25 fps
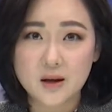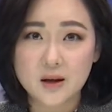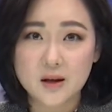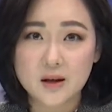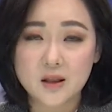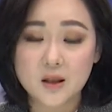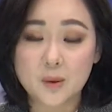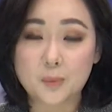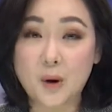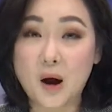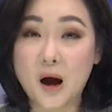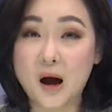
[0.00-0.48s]

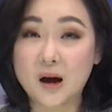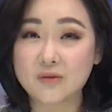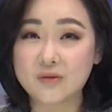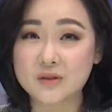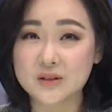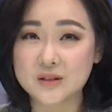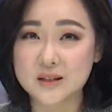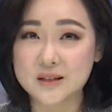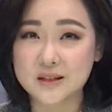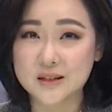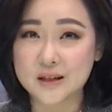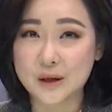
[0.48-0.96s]
The
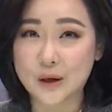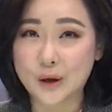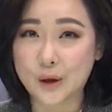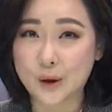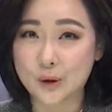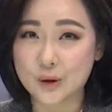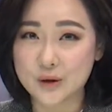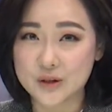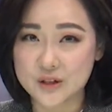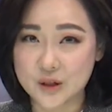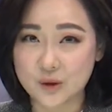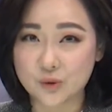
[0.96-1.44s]
province is
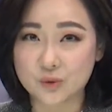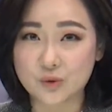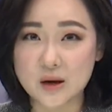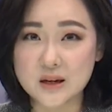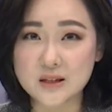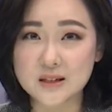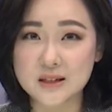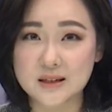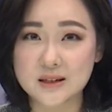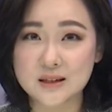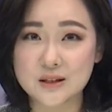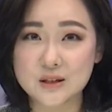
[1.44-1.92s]
encouraging
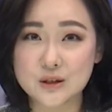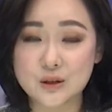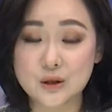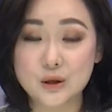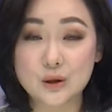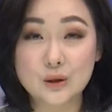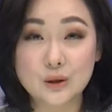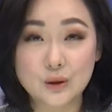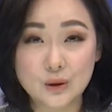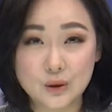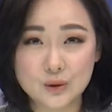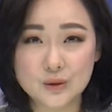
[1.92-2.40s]
residents to
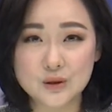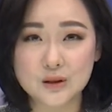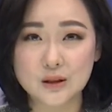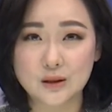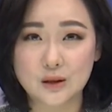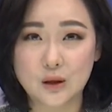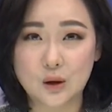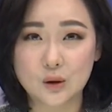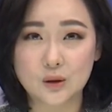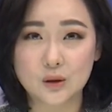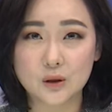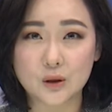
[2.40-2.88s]
use the
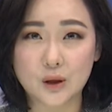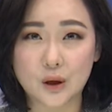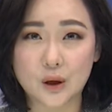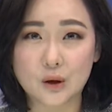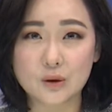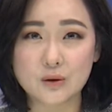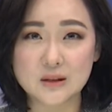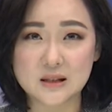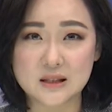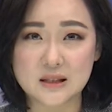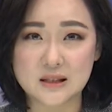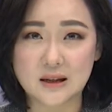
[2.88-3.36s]
local
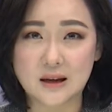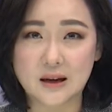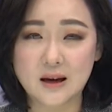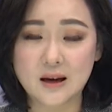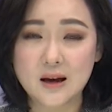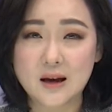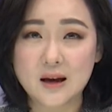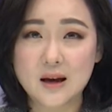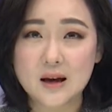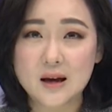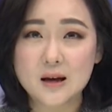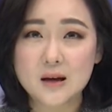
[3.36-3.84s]
currency.
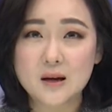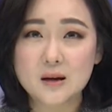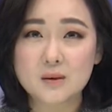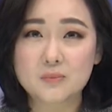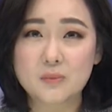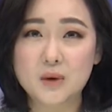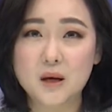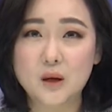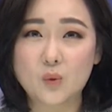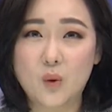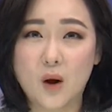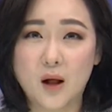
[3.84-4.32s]

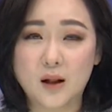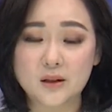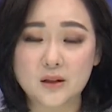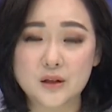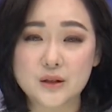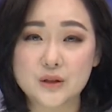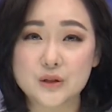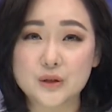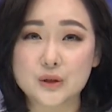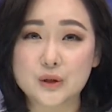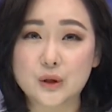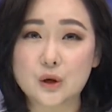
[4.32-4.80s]
Meanwhile,
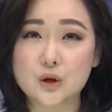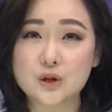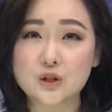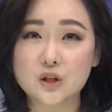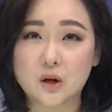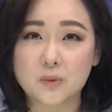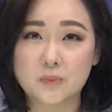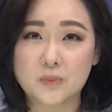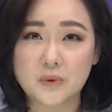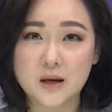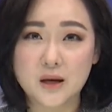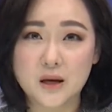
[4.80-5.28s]
concerns
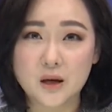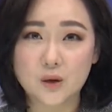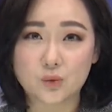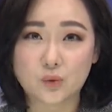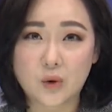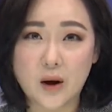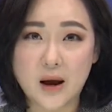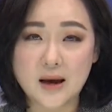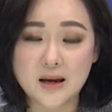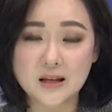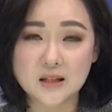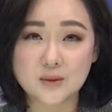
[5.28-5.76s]
are being
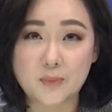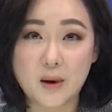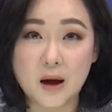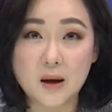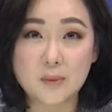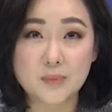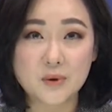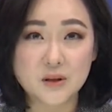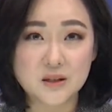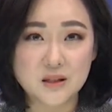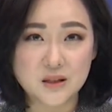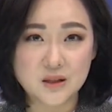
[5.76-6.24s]
raised by
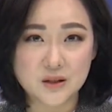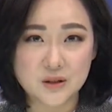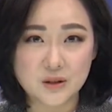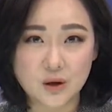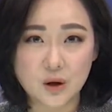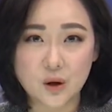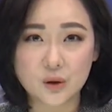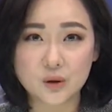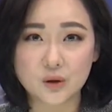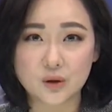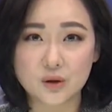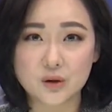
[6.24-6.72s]
business
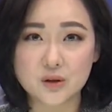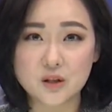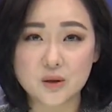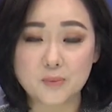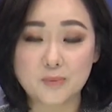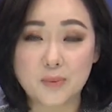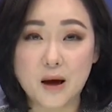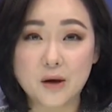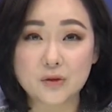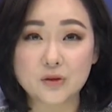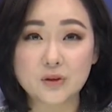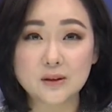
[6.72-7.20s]
owners
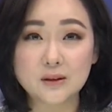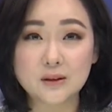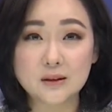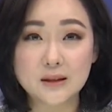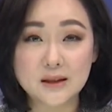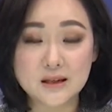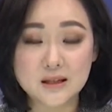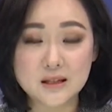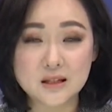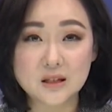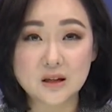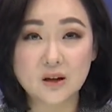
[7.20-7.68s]
about the
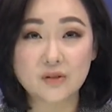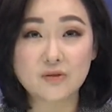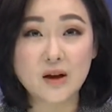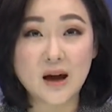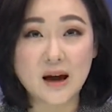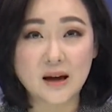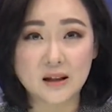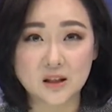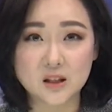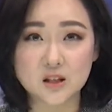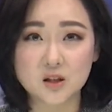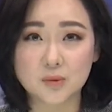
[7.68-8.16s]
list of
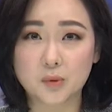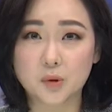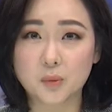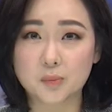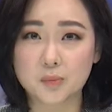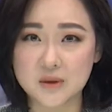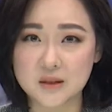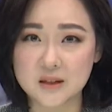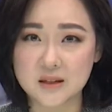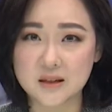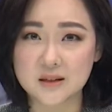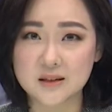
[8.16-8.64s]
eligible
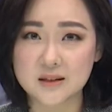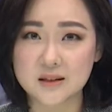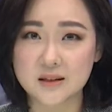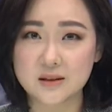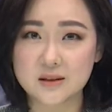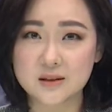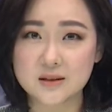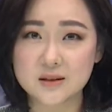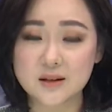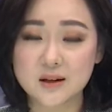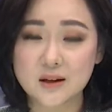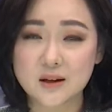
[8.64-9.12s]

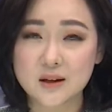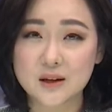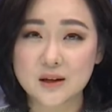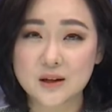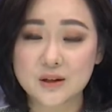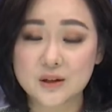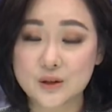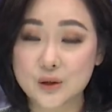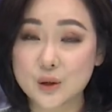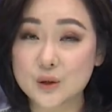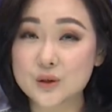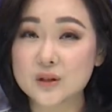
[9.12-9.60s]
businesses.
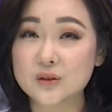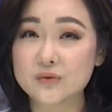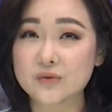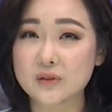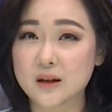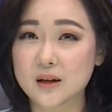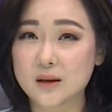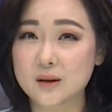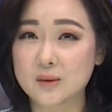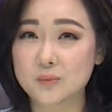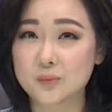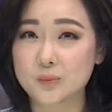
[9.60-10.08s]
Joseph
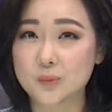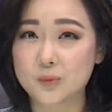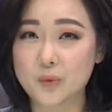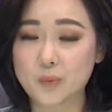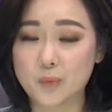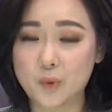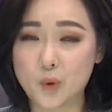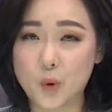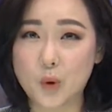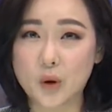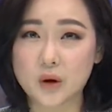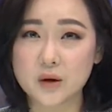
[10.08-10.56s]
Kim
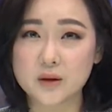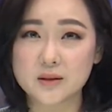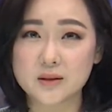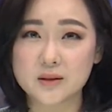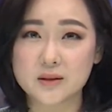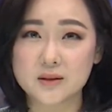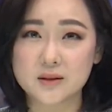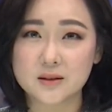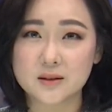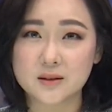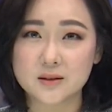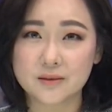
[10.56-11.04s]

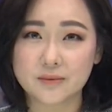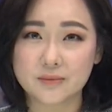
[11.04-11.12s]
reports.